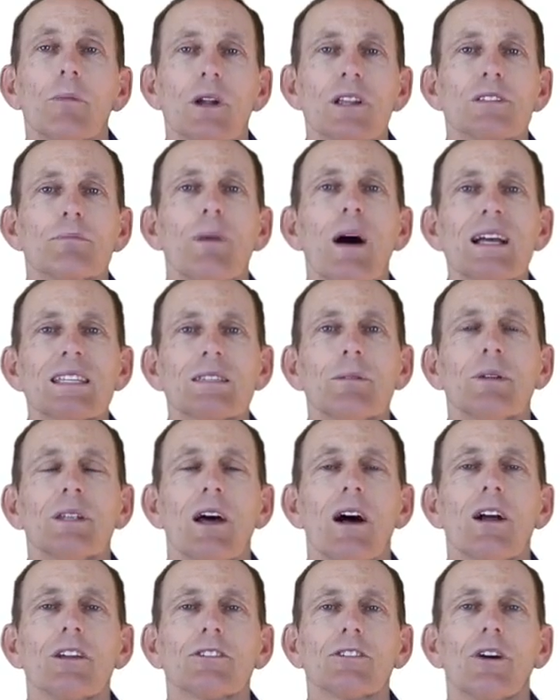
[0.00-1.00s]
but it's possible to
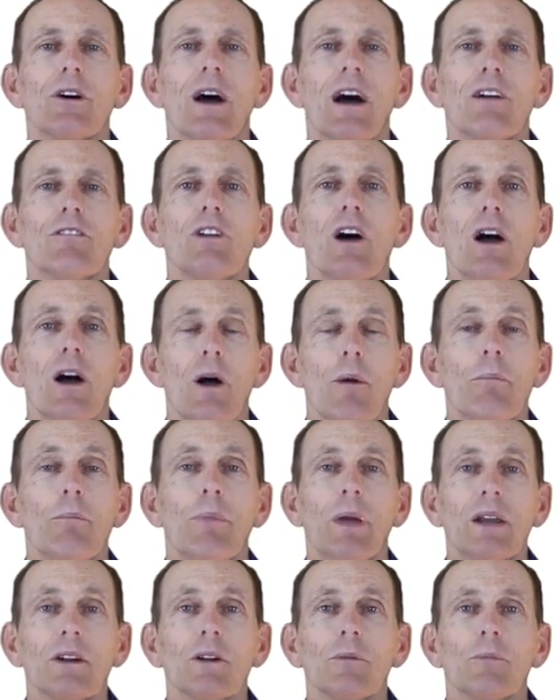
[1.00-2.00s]
also have
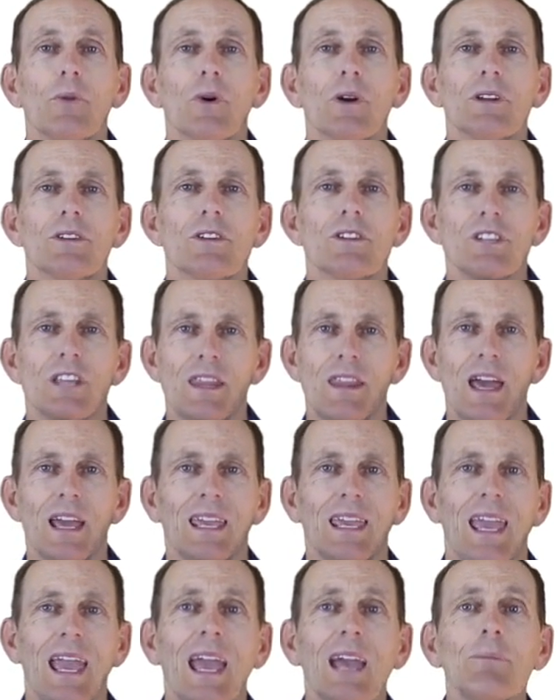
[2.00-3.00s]
parent pointers, and
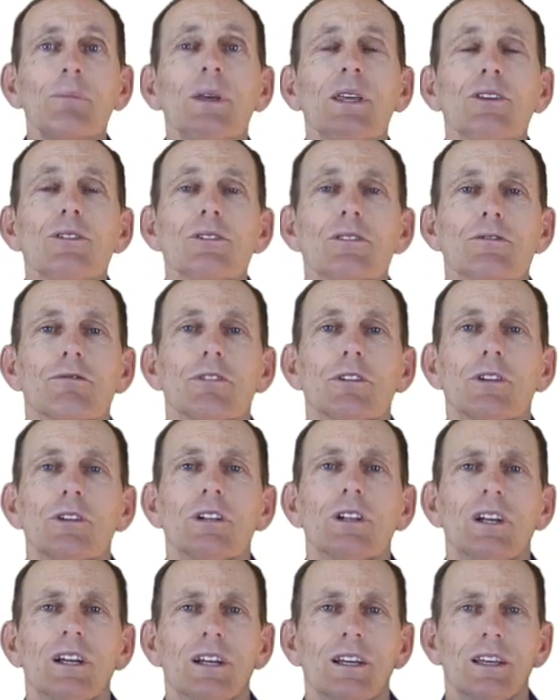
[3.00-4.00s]
that can be useful